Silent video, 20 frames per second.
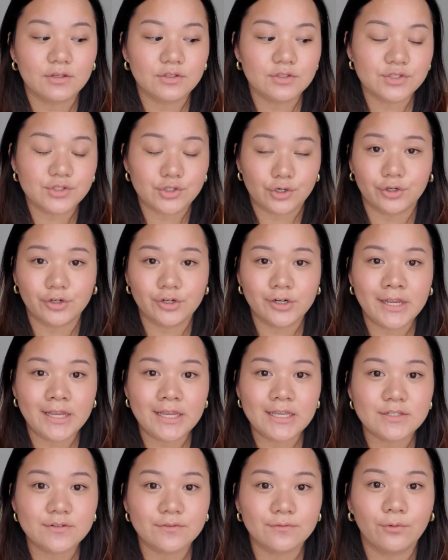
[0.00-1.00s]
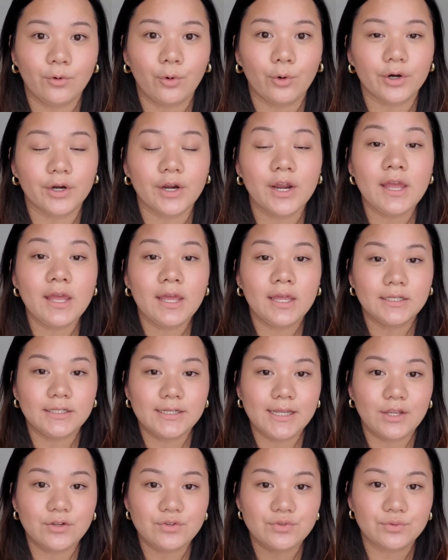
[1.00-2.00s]
starter kit for
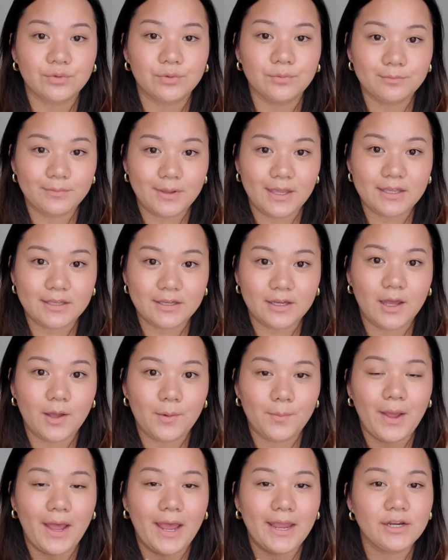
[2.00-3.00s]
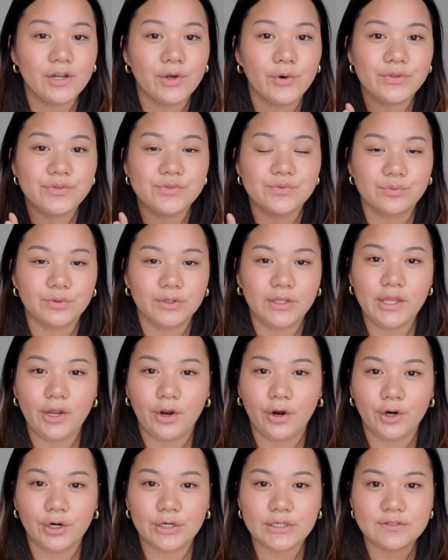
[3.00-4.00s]
natural makeup. I know it's really
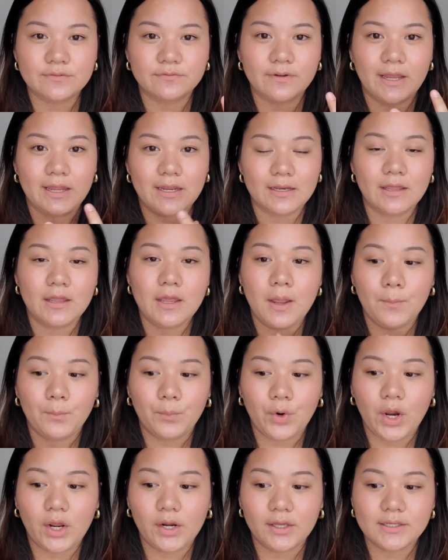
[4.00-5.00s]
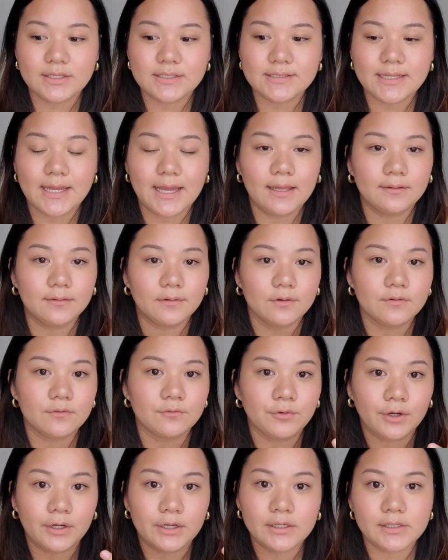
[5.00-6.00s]
hard to find products that look
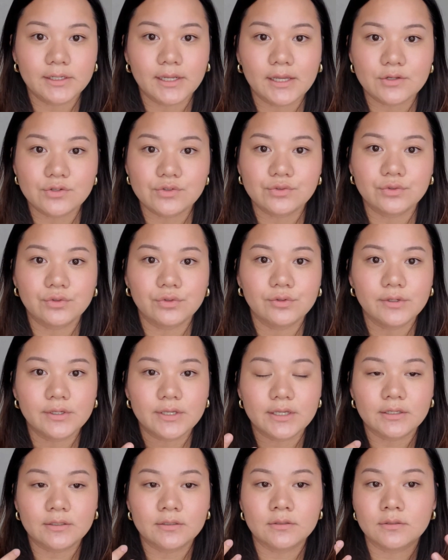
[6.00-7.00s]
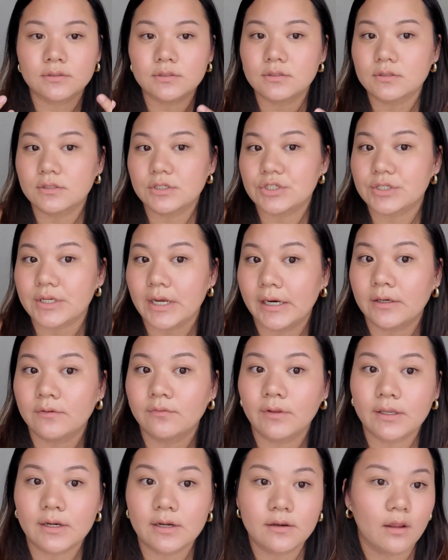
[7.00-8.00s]
very natural and just kind of
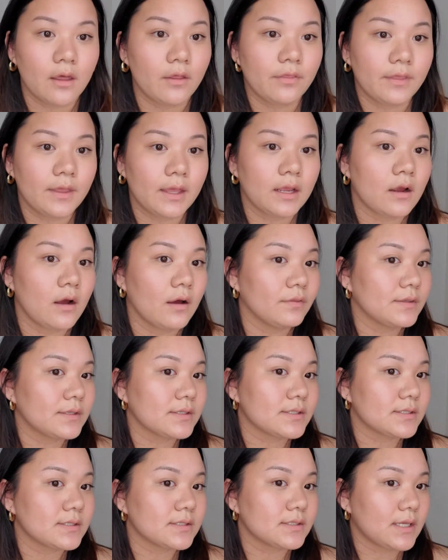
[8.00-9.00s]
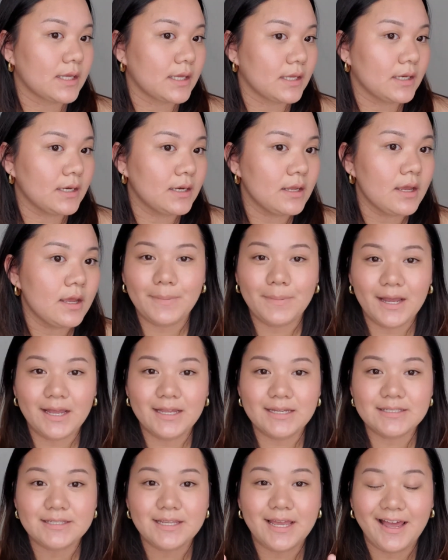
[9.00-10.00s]
like nothing on the skin,
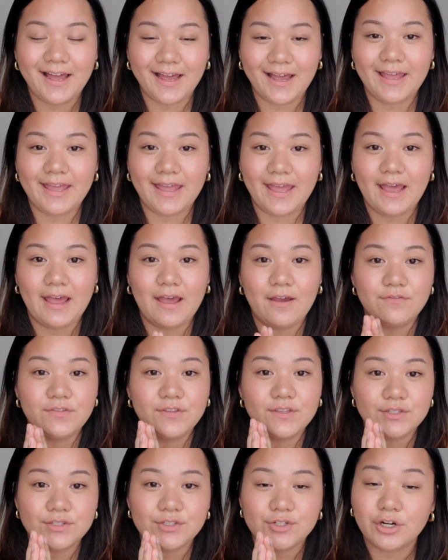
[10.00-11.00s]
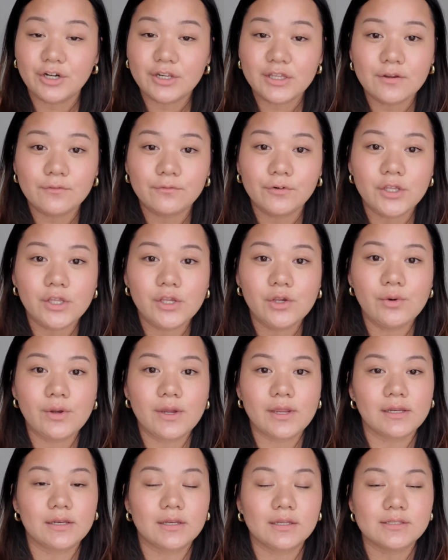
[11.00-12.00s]
but I have this starter kit for you,
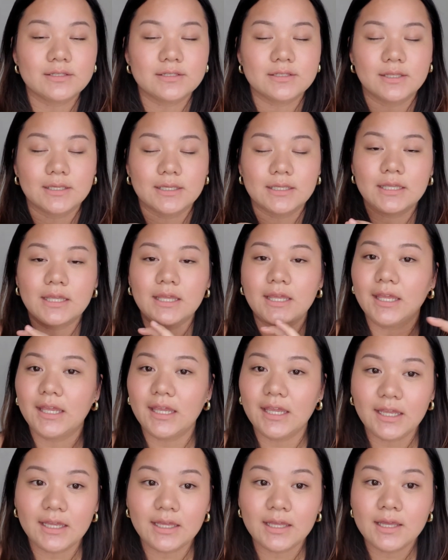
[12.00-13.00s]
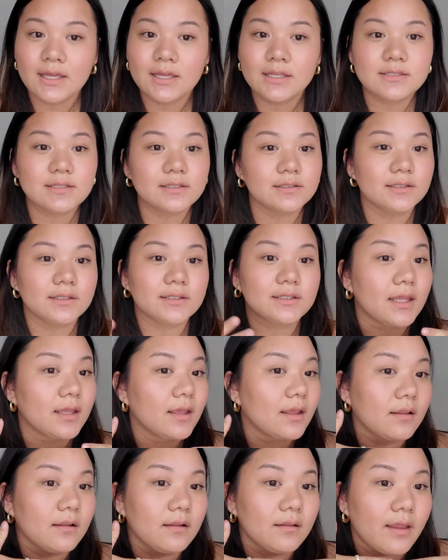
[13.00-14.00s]
and it is the key to
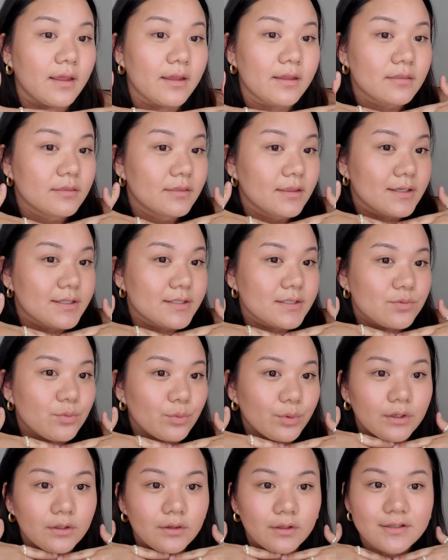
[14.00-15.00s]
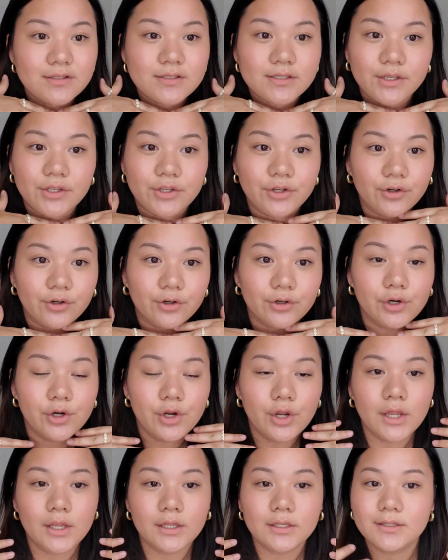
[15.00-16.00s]
looking like this, where it looks like you're
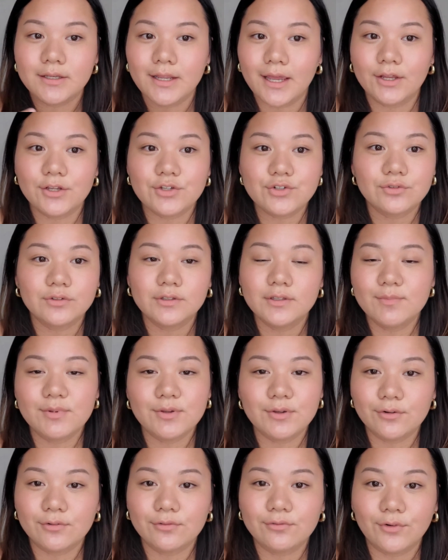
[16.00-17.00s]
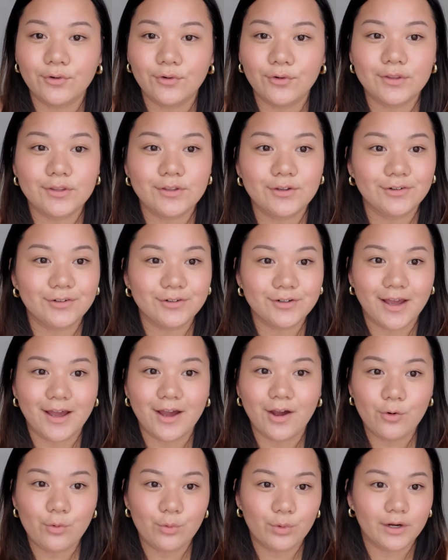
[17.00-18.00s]
naturally beautiful and you're
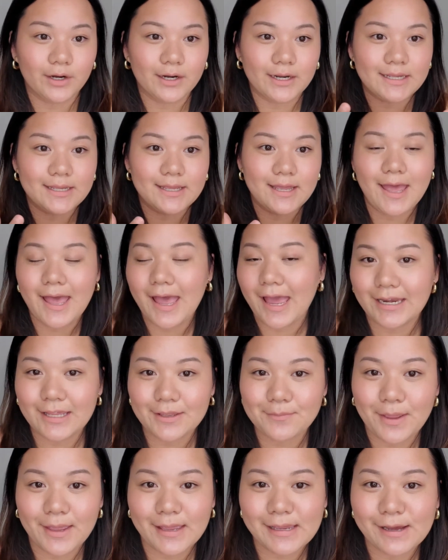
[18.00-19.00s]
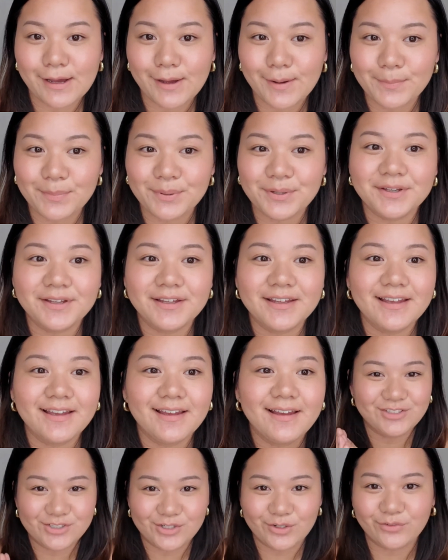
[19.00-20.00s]
not wearing any makeup.
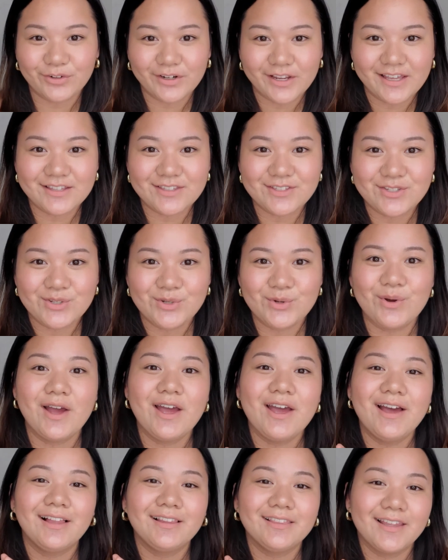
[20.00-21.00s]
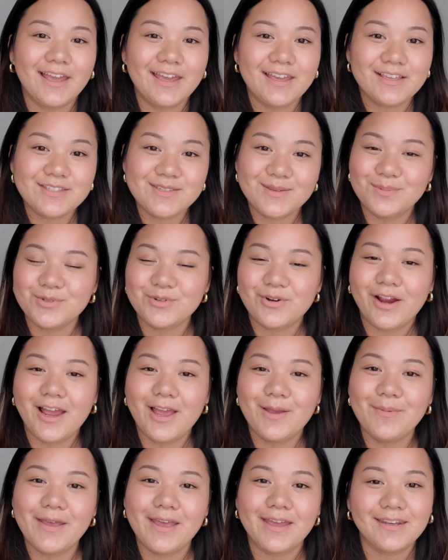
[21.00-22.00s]
Don't forget to like,
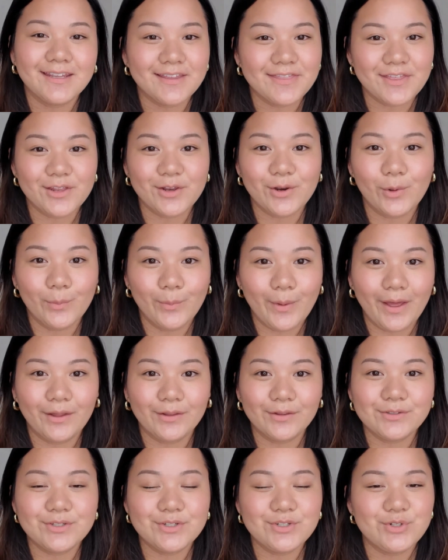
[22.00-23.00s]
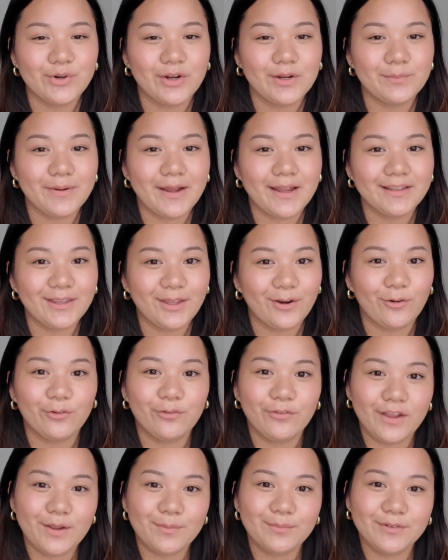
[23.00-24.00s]
subscribe, and hit the little bell to join my little
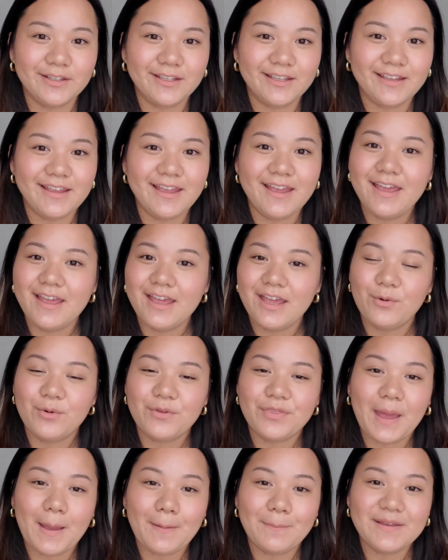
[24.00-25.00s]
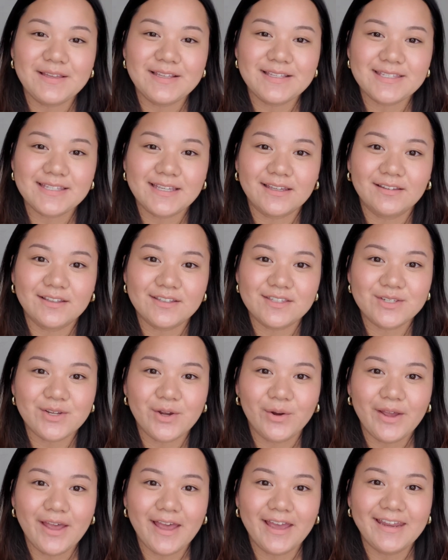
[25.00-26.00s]
family. And with that being said, let's
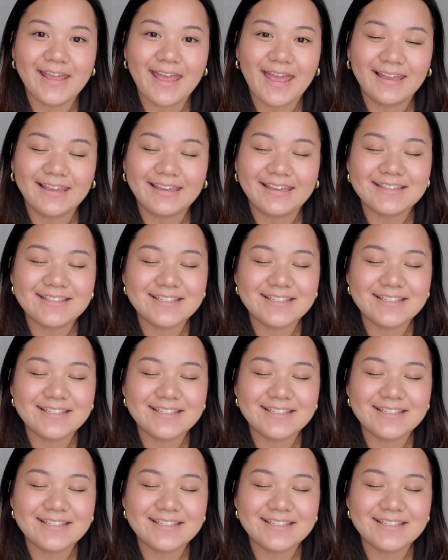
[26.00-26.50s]
go ahead and get